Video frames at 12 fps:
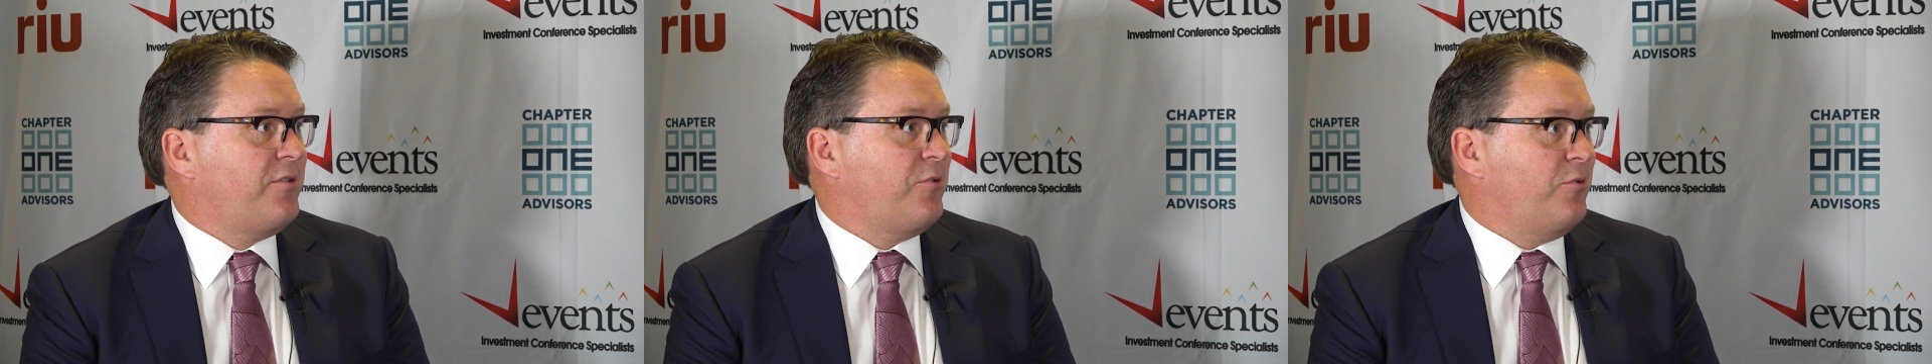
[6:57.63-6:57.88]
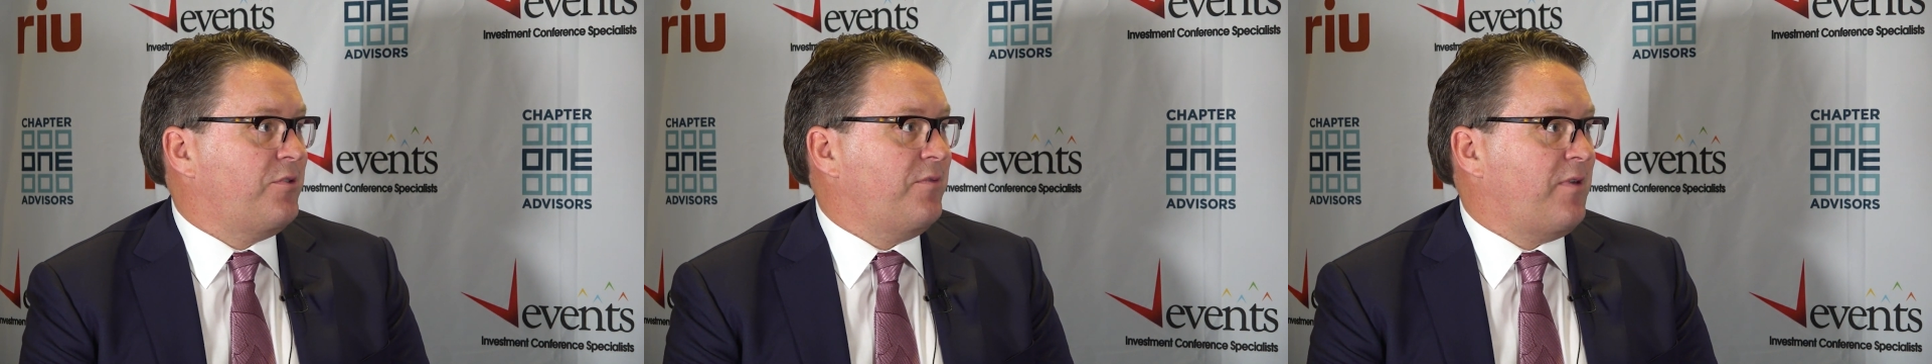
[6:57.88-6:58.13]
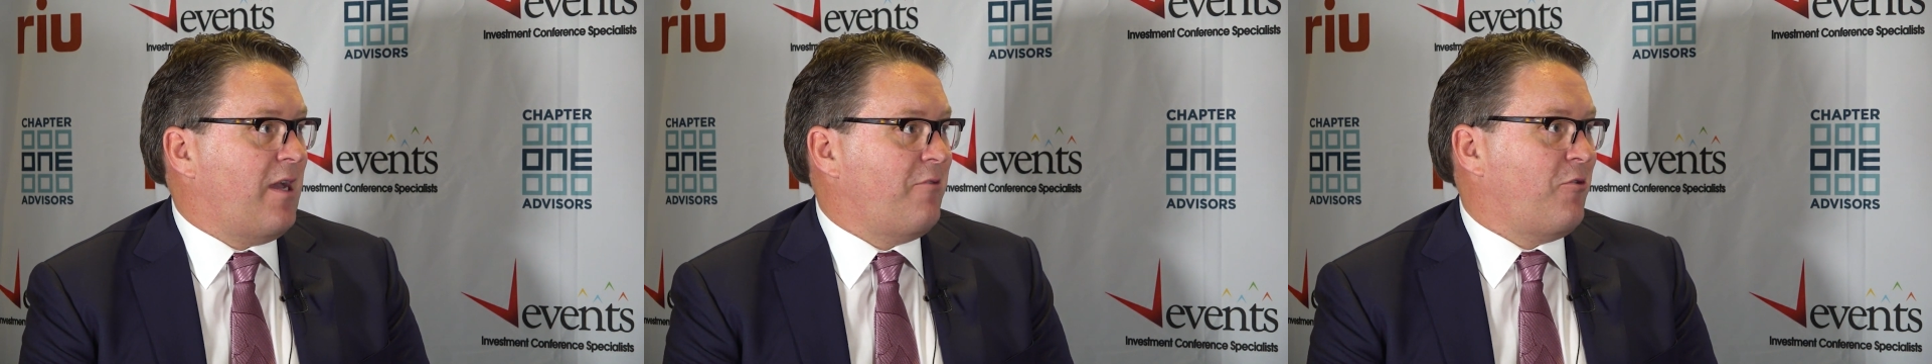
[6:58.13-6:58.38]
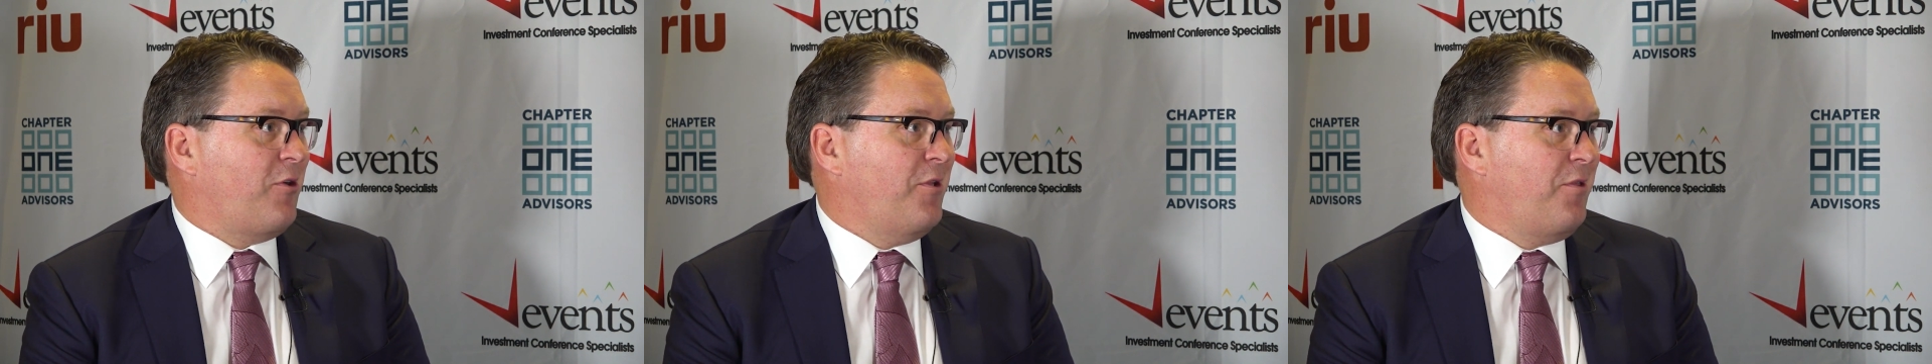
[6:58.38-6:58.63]
source of hard
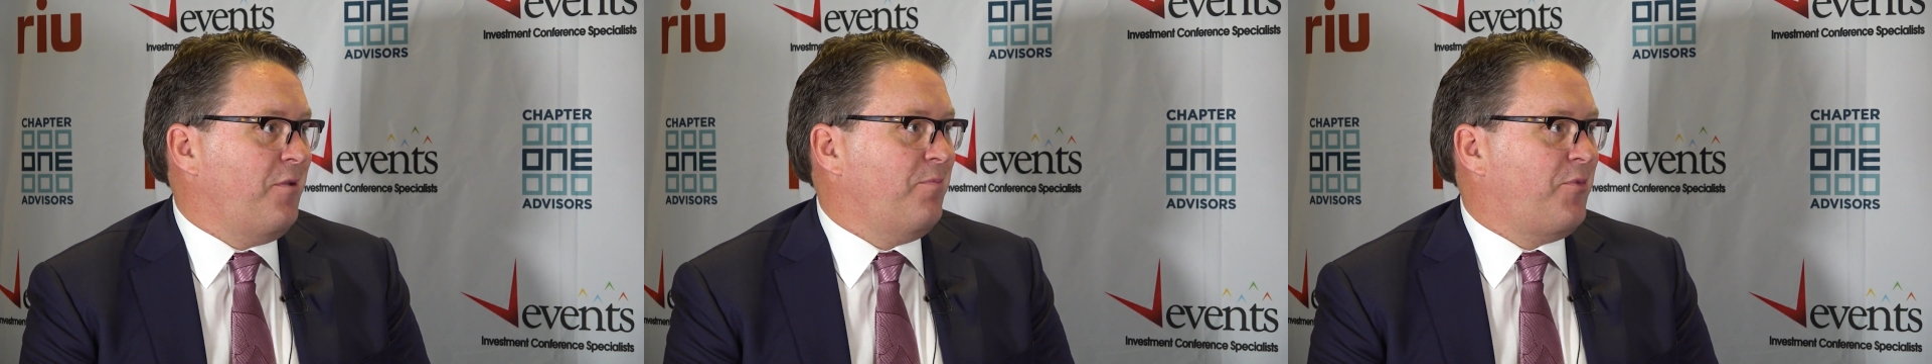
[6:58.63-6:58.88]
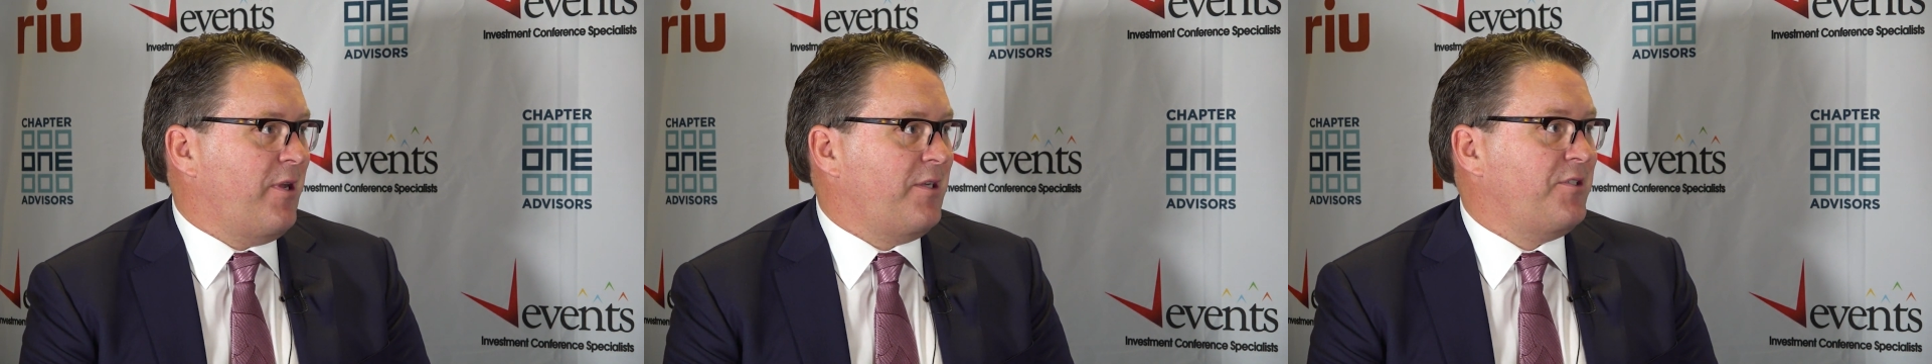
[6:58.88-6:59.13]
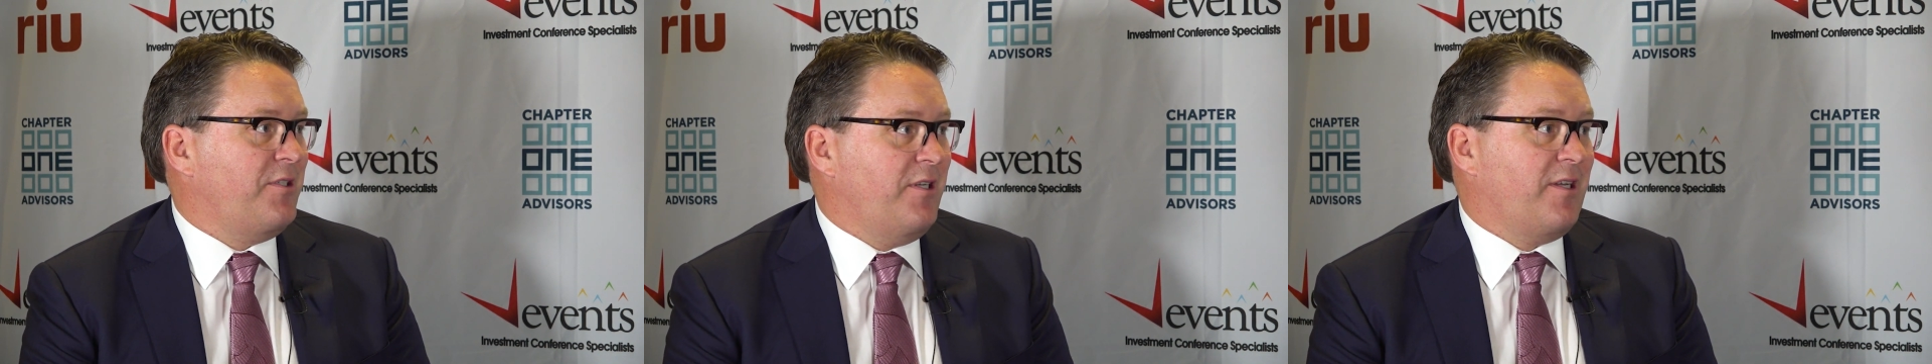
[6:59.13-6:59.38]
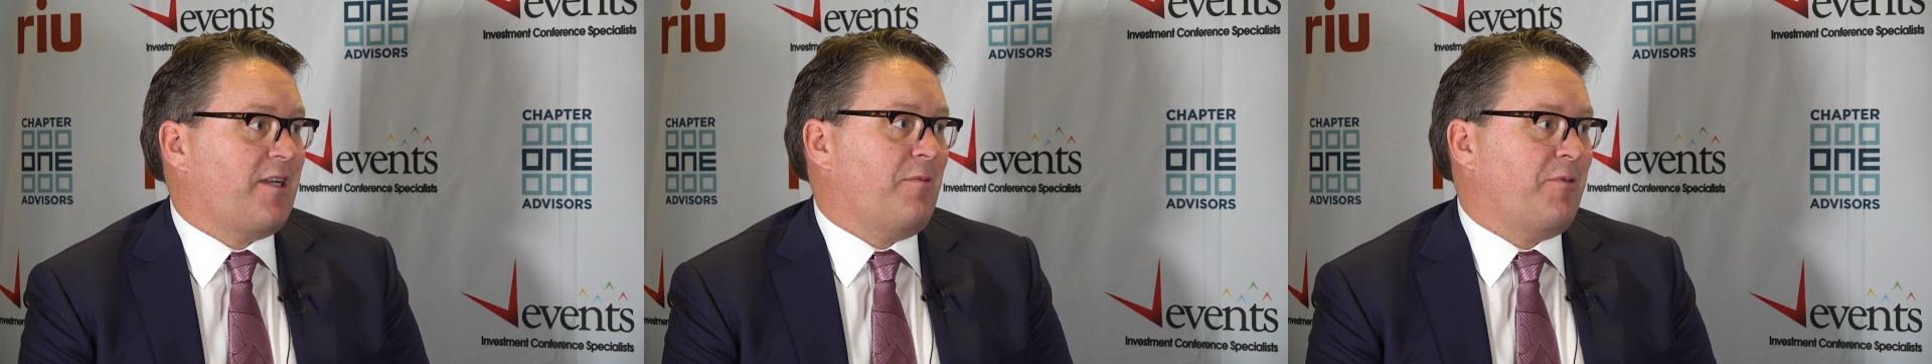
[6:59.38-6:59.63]
rock lithium production
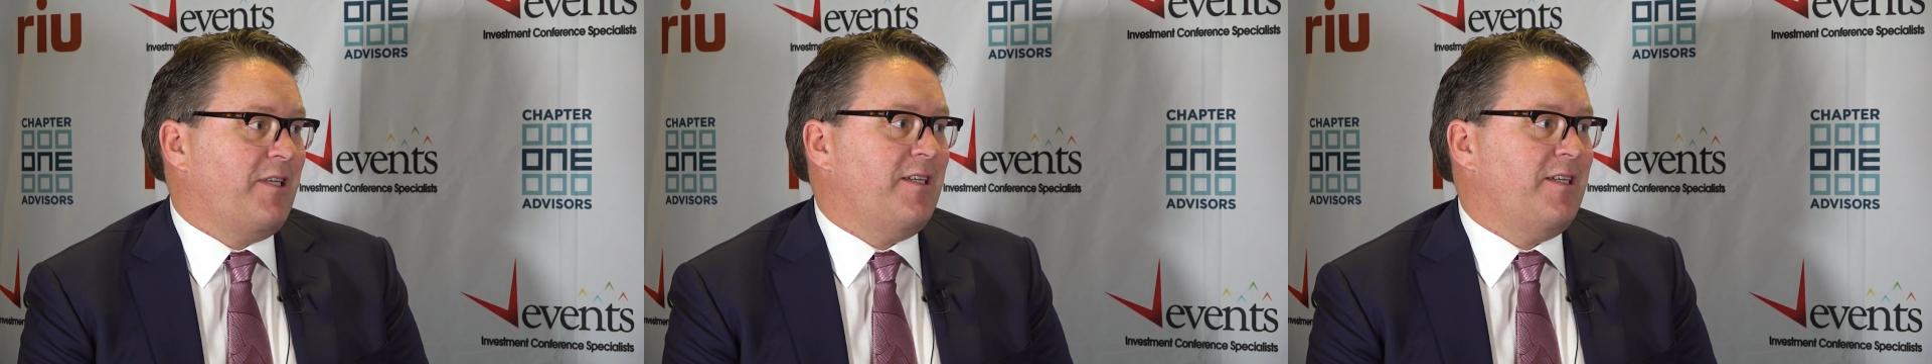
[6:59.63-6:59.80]
in a couple of